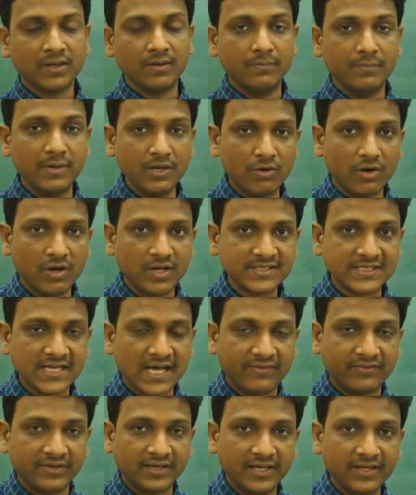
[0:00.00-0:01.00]
because
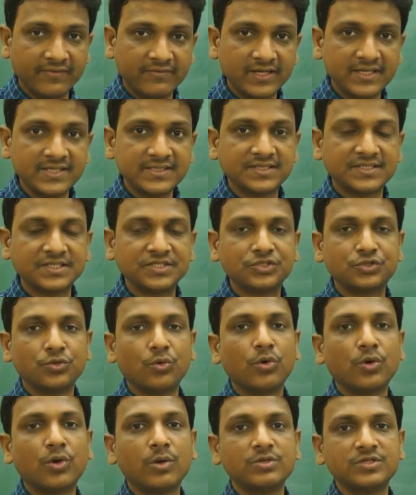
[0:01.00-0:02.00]
our liver is the
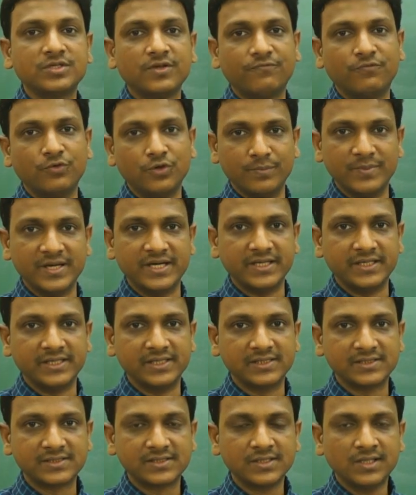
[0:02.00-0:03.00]
storehouse of food
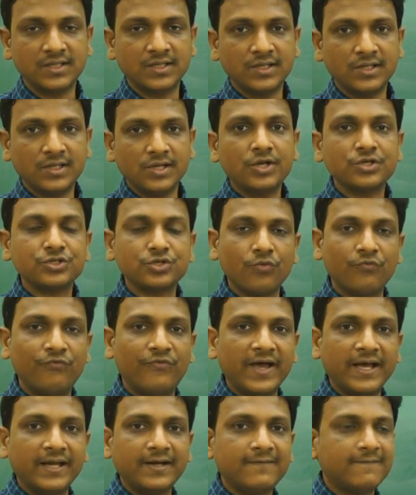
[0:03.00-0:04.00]
materials. So
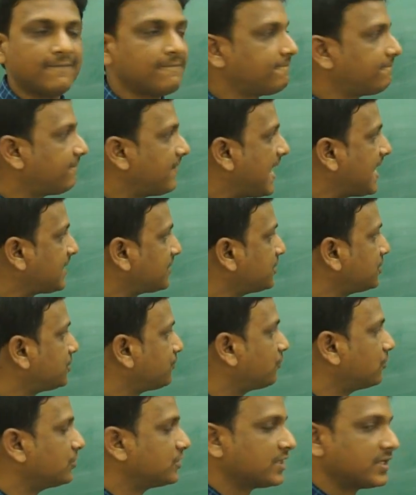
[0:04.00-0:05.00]
when fat rich
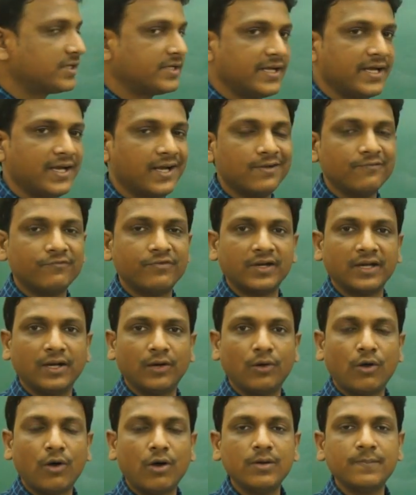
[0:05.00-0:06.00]
foods are taken for a
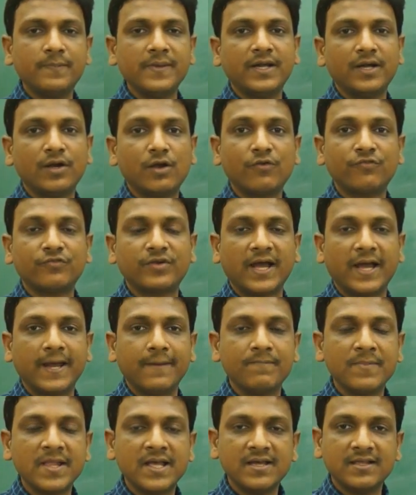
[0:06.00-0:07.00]
long period of
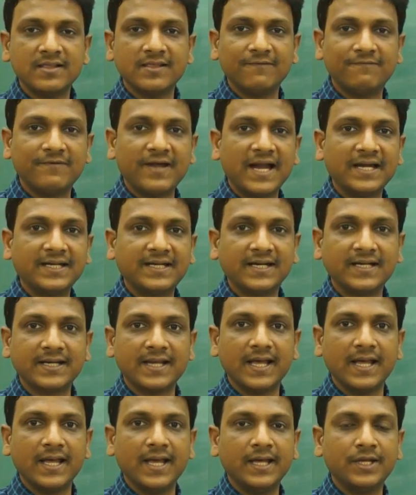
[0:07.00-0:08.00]
time, the fat
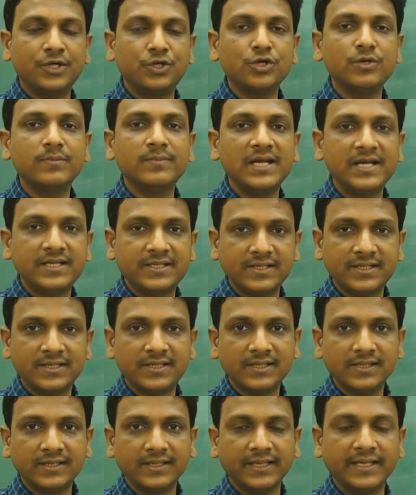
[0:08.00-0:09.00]
get
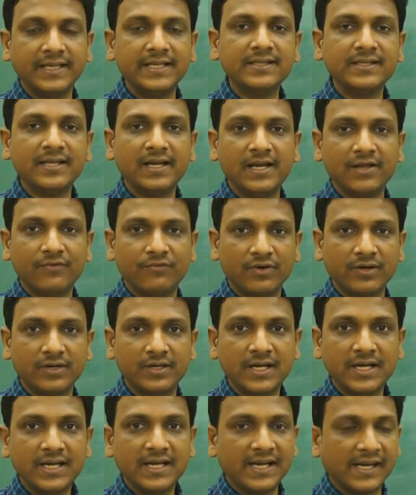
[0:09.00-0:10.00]
accumulated in the
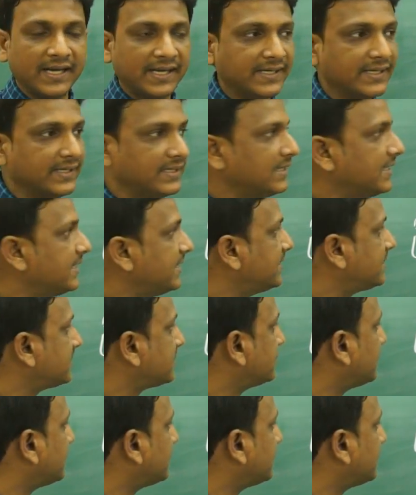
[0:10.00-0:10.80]
liver and it leads